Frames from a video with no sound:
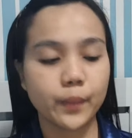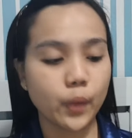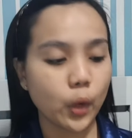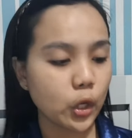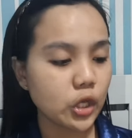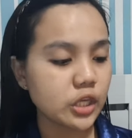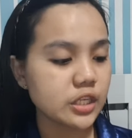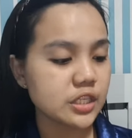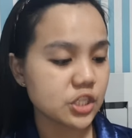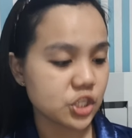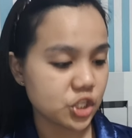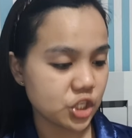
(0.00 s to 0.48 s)

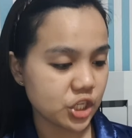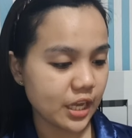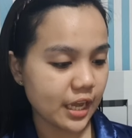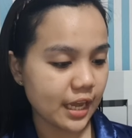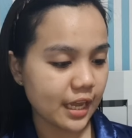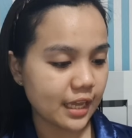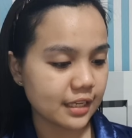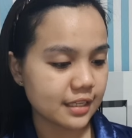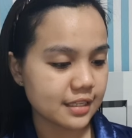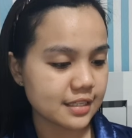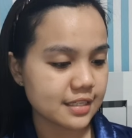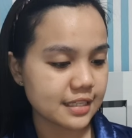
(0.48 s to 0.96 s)

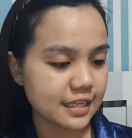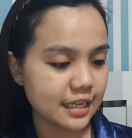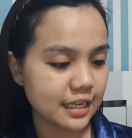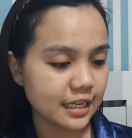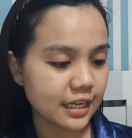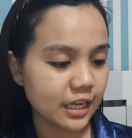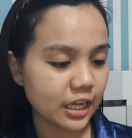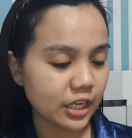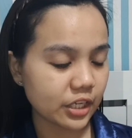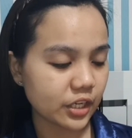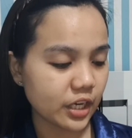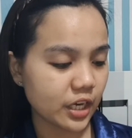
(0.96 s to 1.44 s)
Moistgen
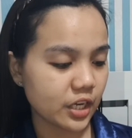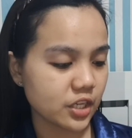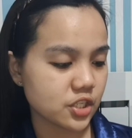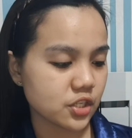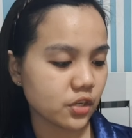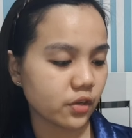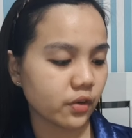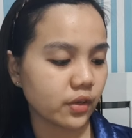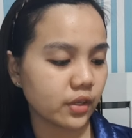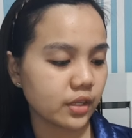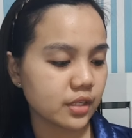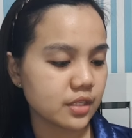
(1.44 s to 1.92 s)
Skin
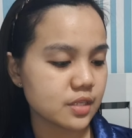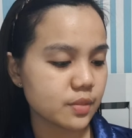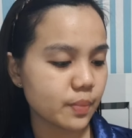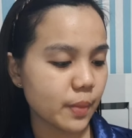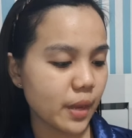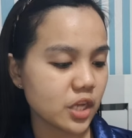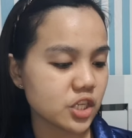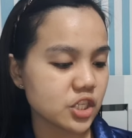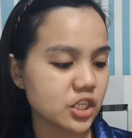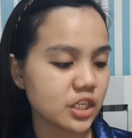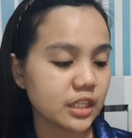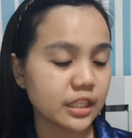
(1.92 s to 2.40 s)
Hydration
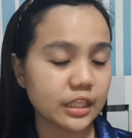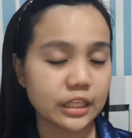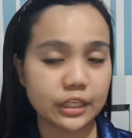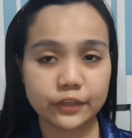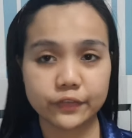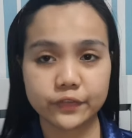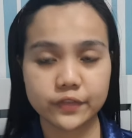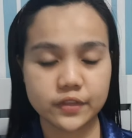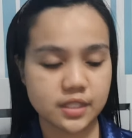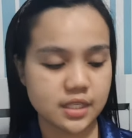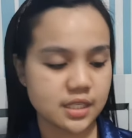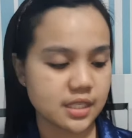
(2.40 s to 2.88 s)
Special
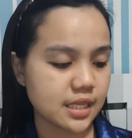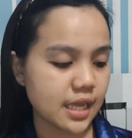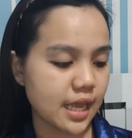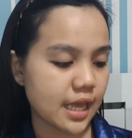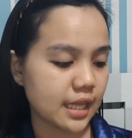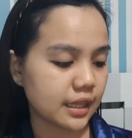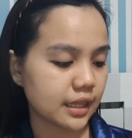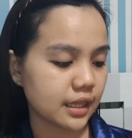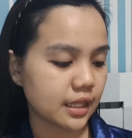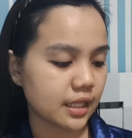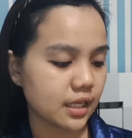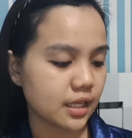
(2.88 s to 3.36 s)
Gift
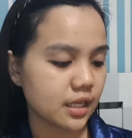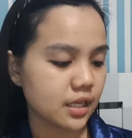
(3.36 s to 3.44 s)
Set.